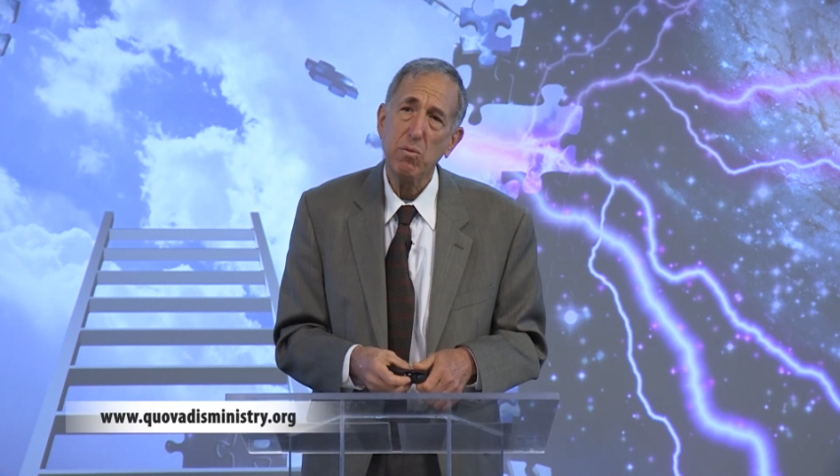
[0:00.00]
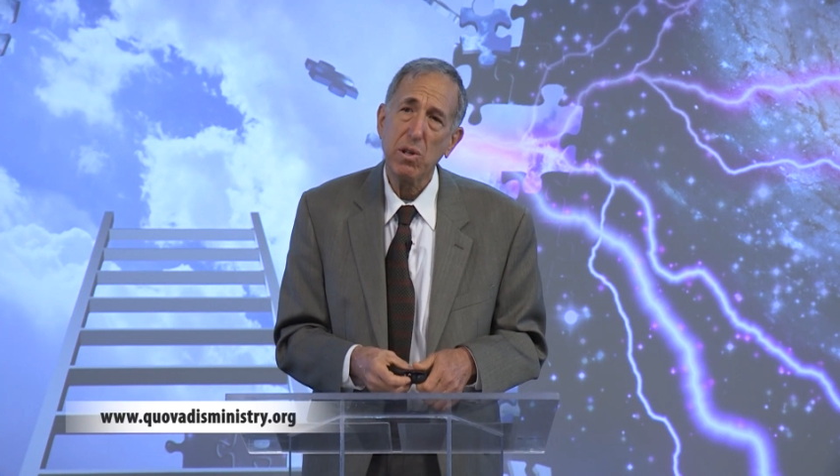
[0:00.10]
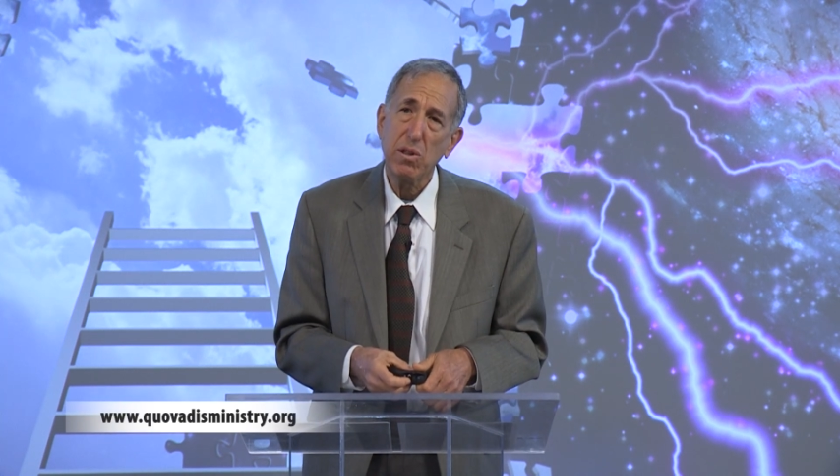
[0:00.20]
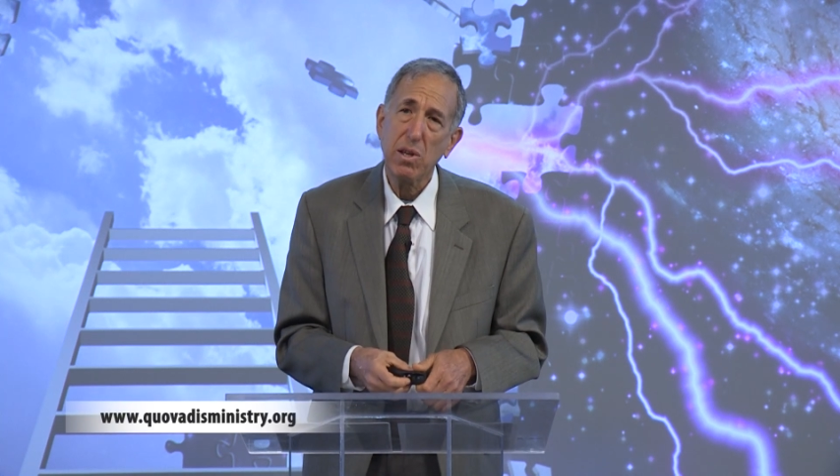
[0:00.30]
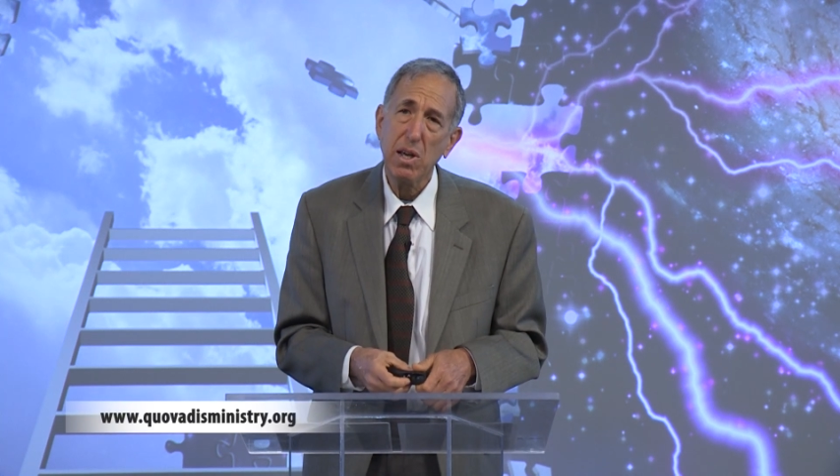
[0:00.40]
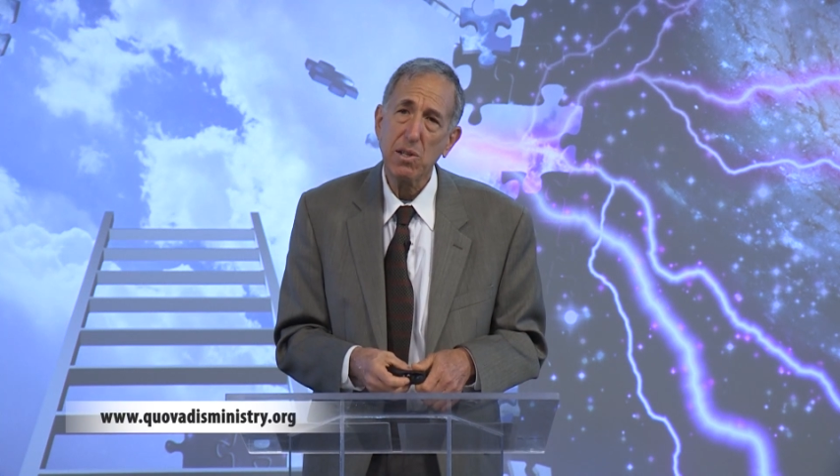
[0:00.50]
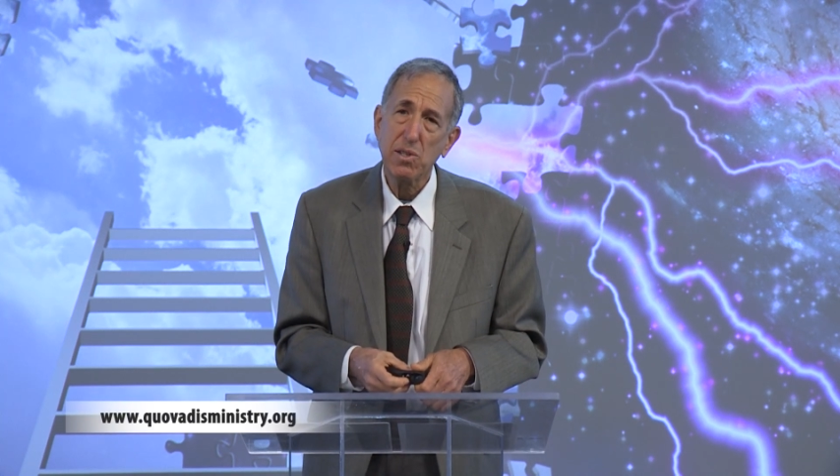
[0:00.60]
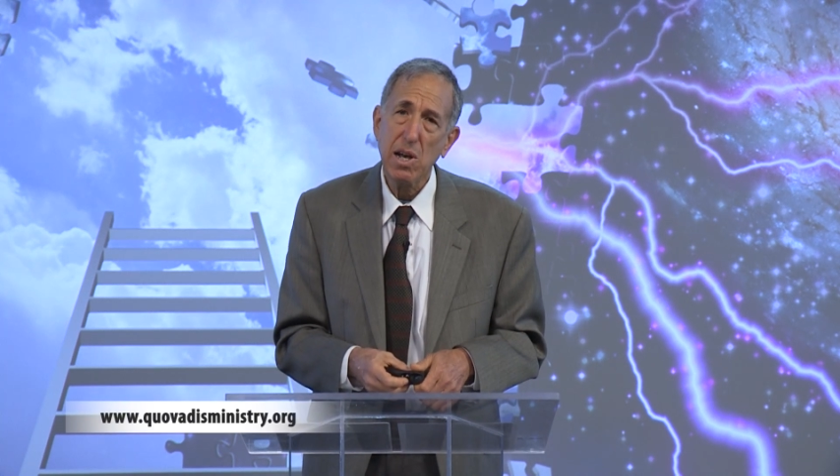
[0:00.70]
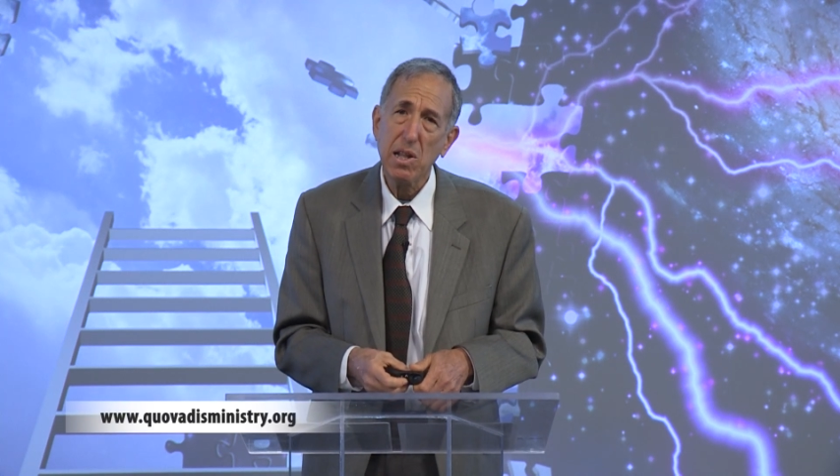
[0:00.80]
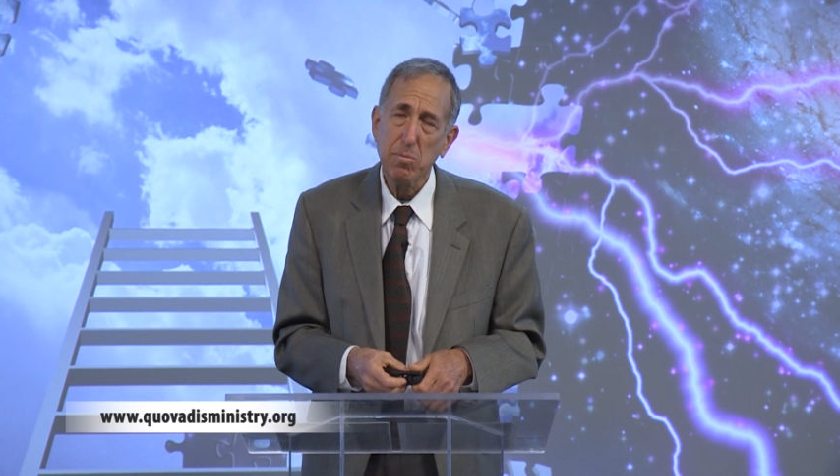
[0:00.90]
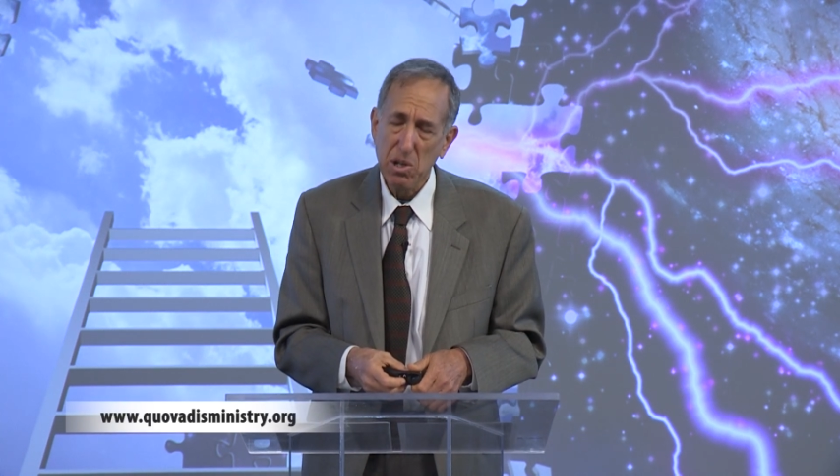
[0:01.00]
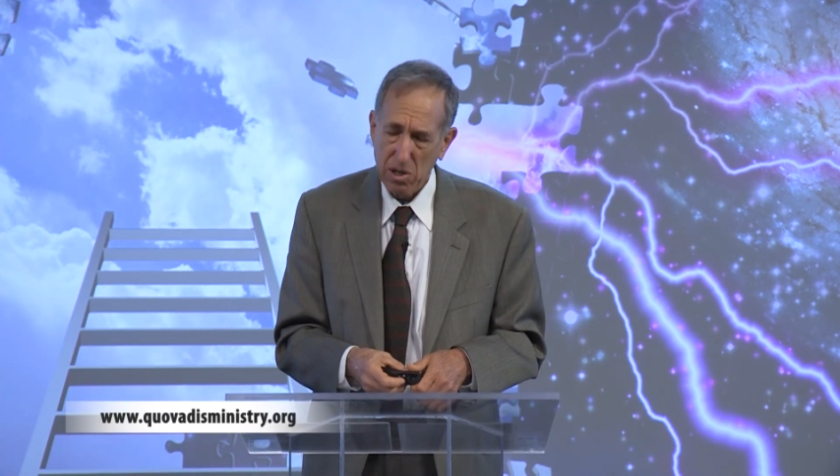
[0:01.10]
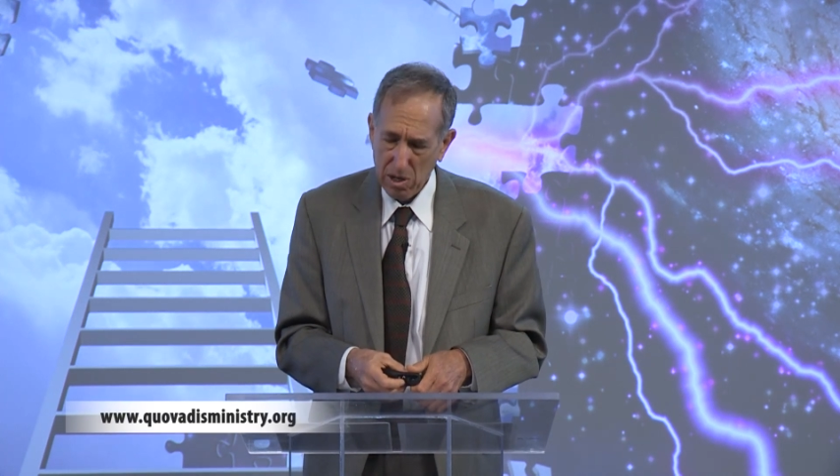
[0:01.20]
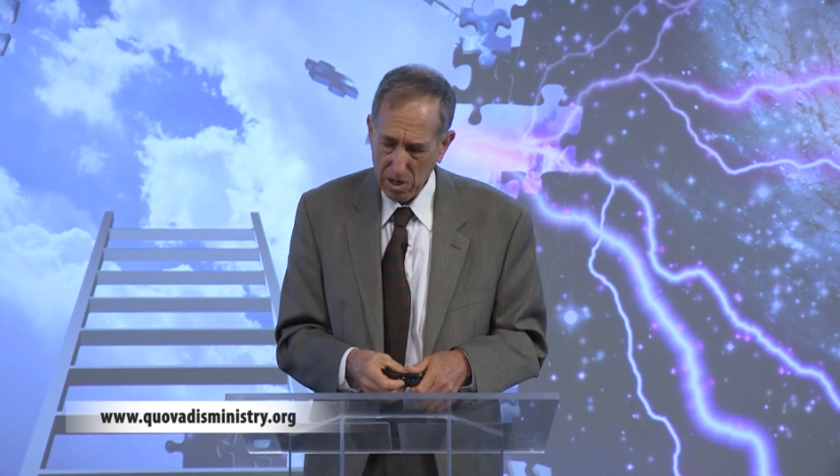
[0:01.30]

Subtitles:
with King Solomon.